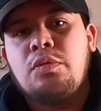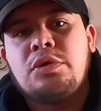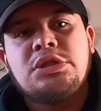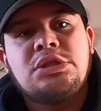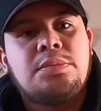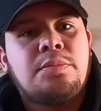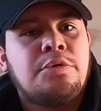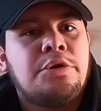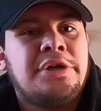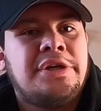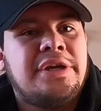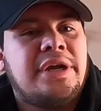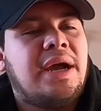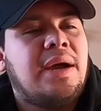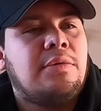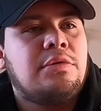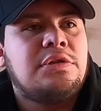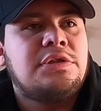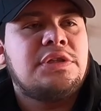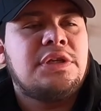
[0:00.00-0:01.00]
with Sprint, I
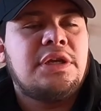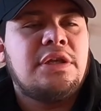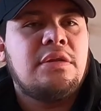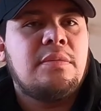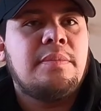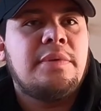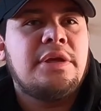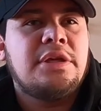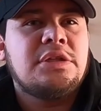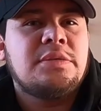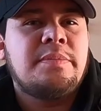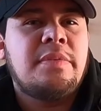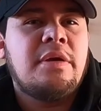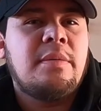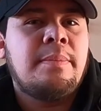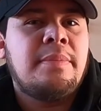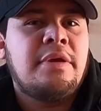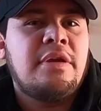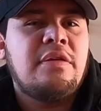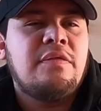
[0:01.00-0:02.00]
would say the biggest
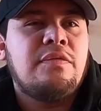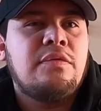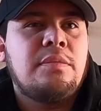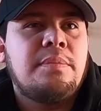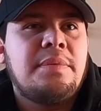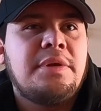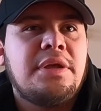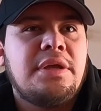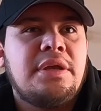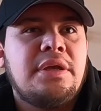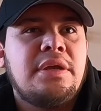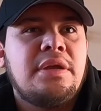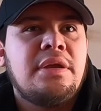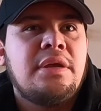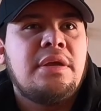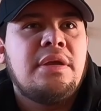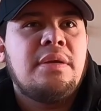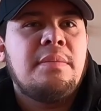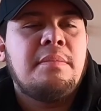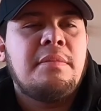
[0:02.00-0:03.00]
pet peeve would be
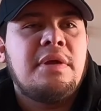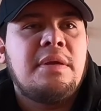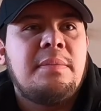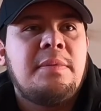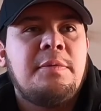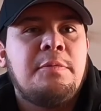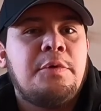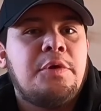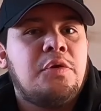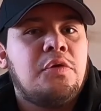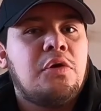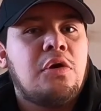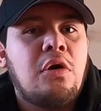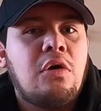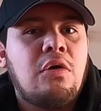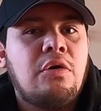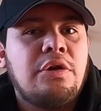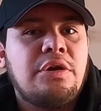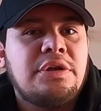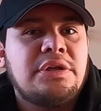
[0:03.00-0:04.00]
maybe when you
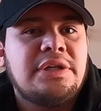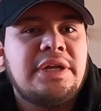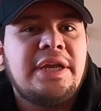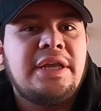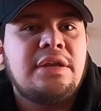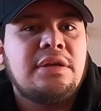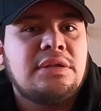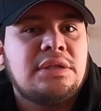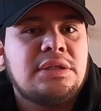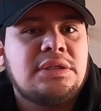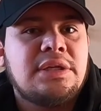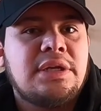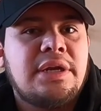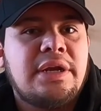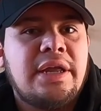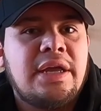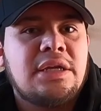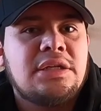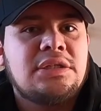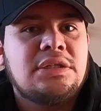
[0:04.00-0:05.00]
call, your data
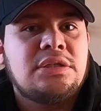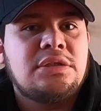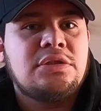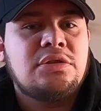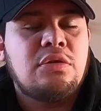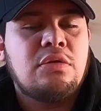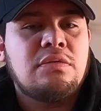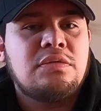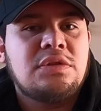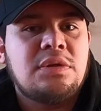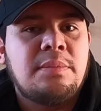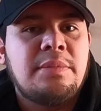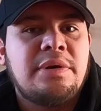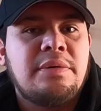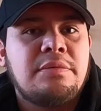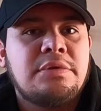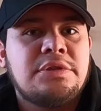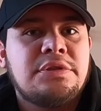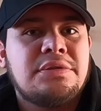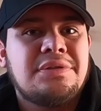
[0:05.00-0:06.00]
disconnects. So if somebody
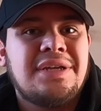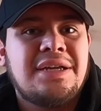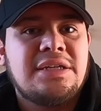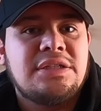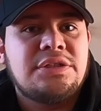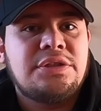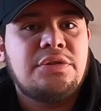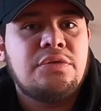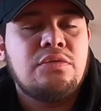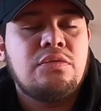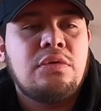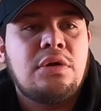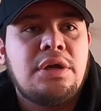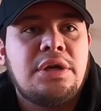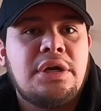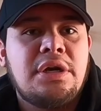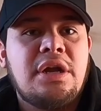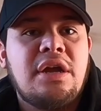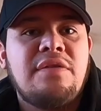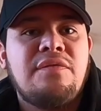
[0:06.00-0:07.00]
wants to text you on
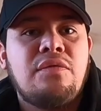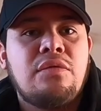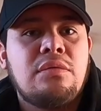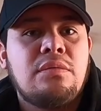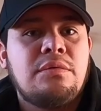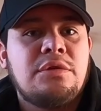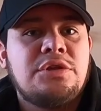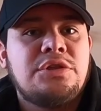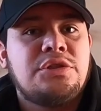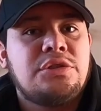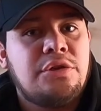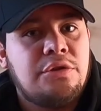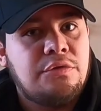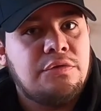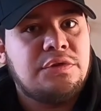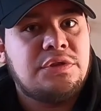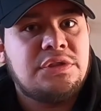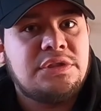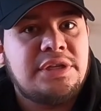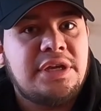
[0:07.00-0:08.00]
an iPhone, which
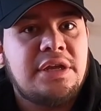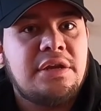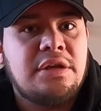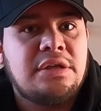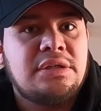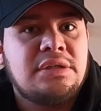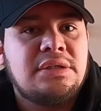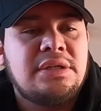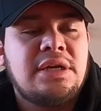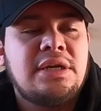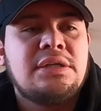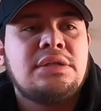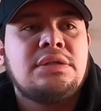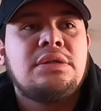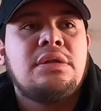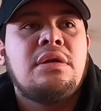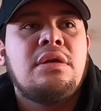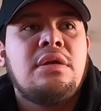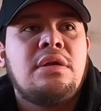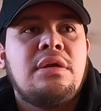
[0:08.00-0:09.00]
uses data to text,
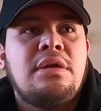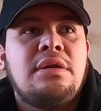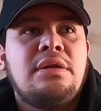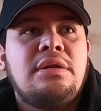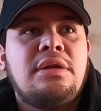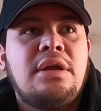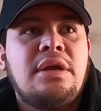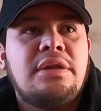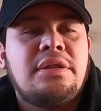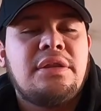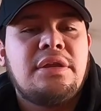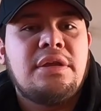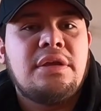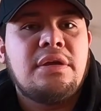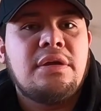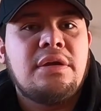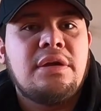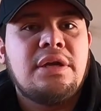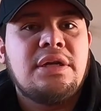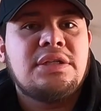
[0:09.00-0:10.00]
not the
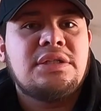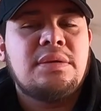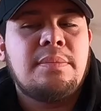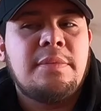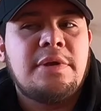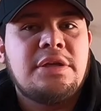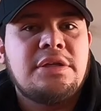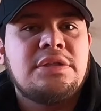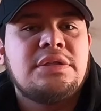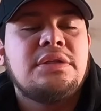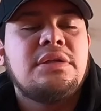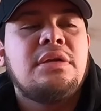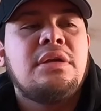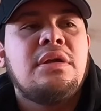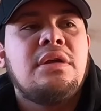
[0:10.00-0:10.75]
SMS,